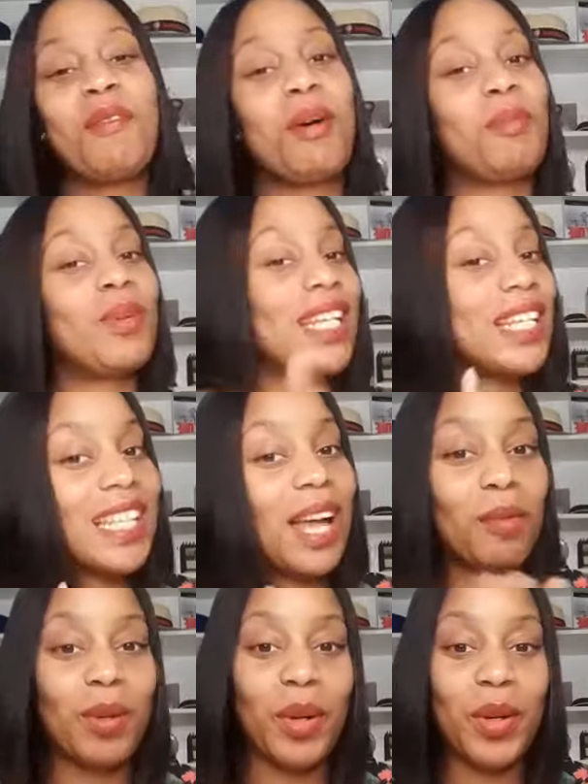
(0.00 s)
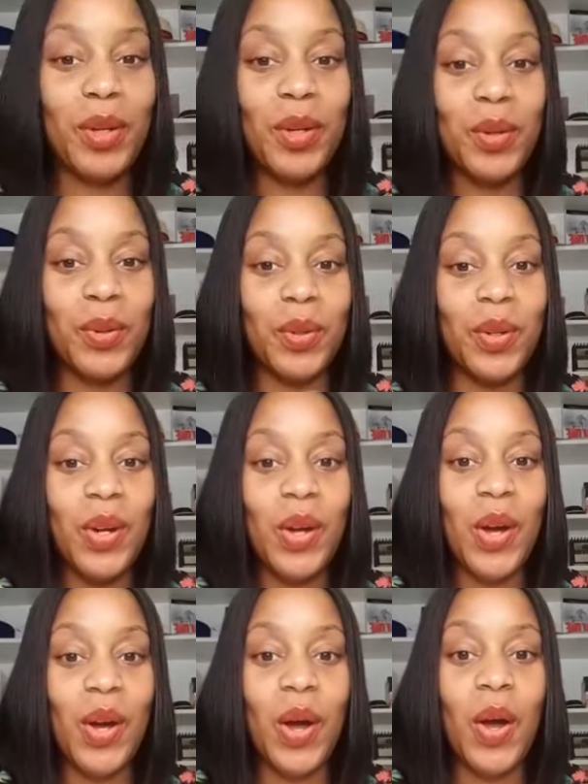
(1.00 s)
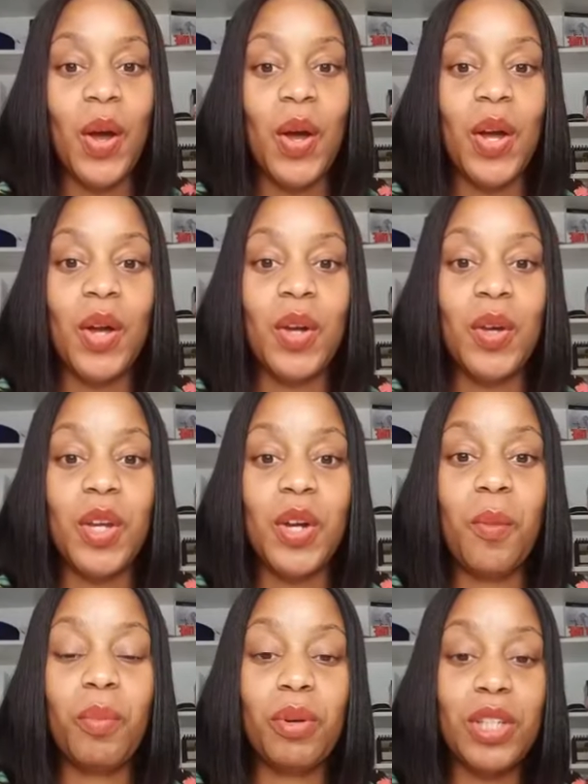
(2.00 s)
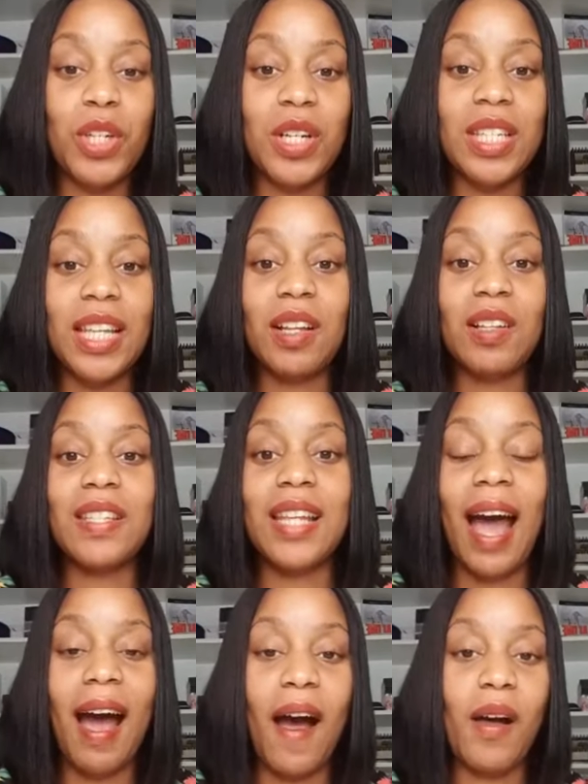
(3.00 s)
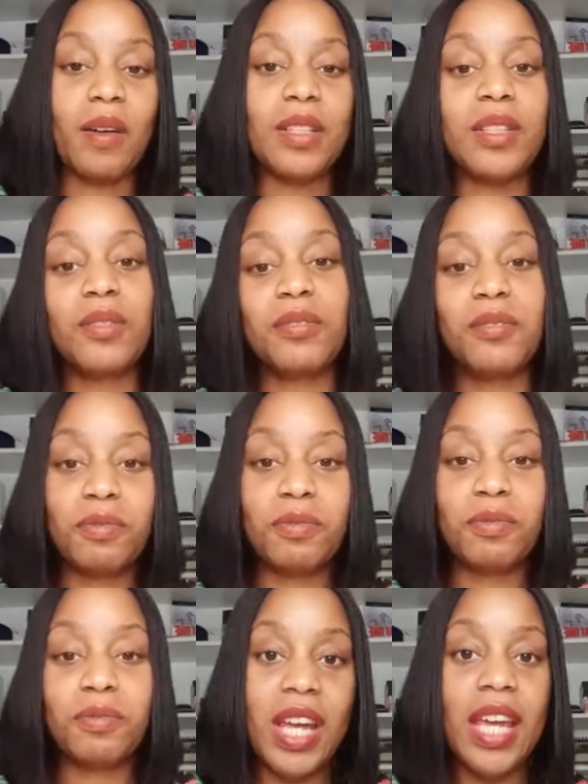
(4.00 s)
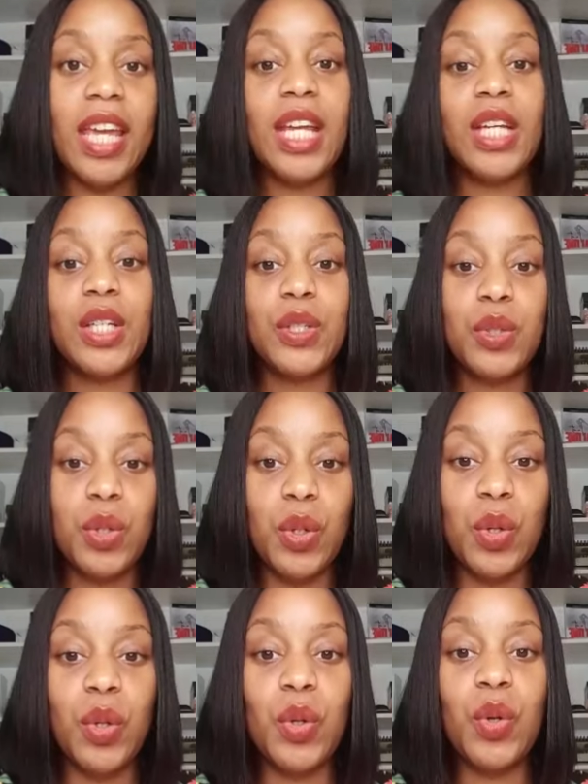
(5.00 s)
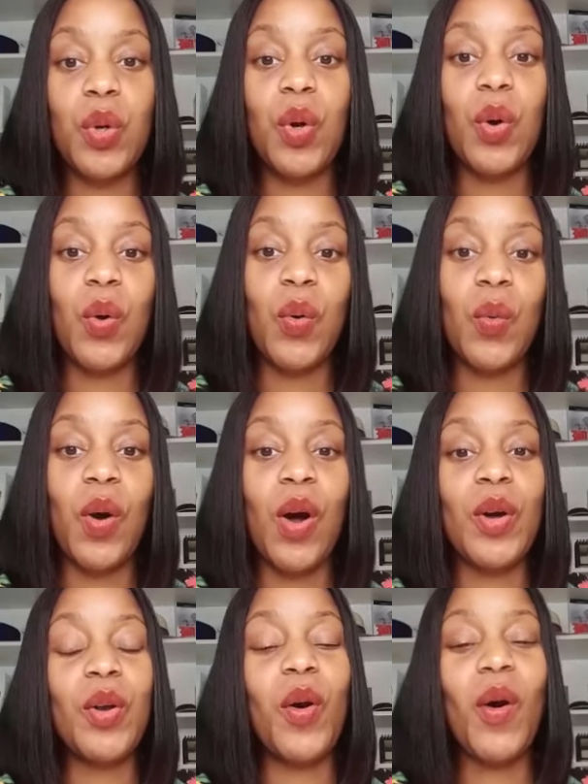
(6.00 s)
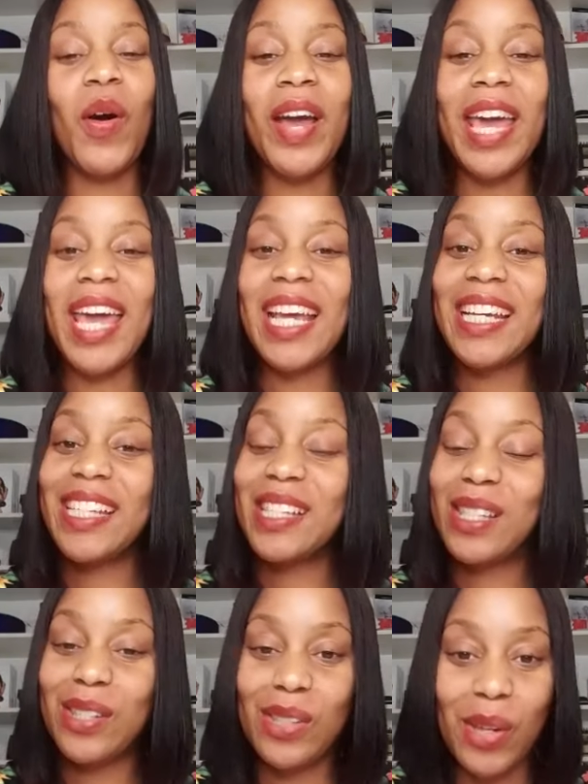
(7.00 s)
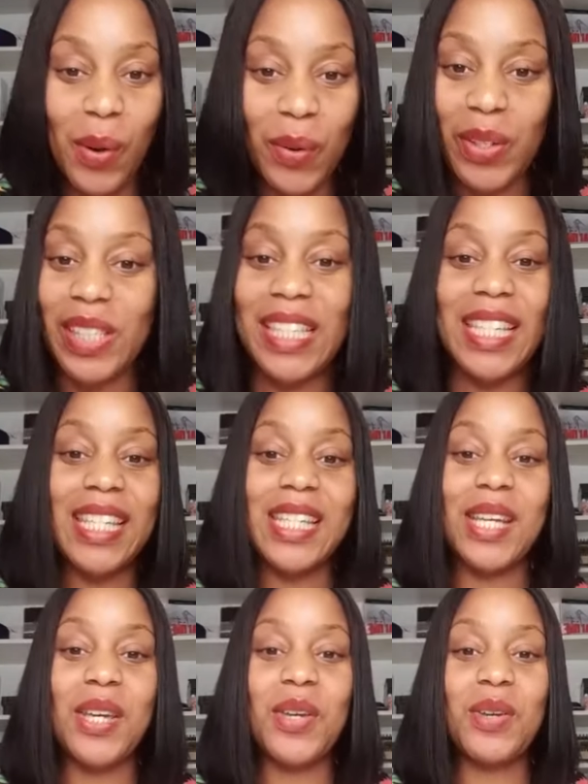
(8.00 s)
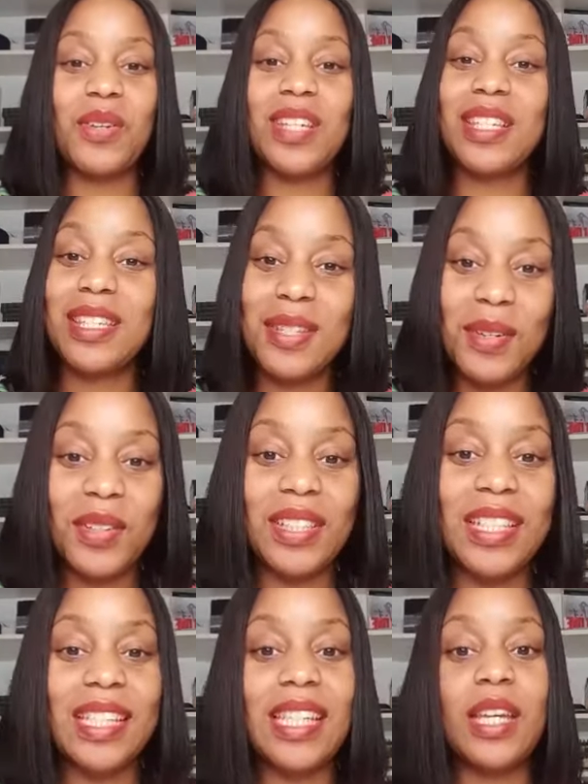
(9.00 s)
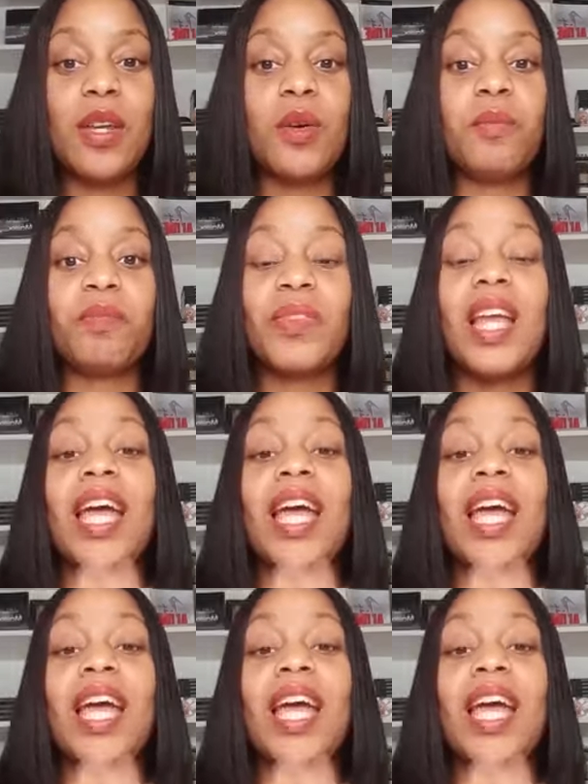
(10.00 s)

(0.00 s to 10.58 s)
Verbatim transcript: Favor, please, I'll block you. You don't put yourselves out. Three, two, one. Oi, it's so good to see you. It's so good to see you.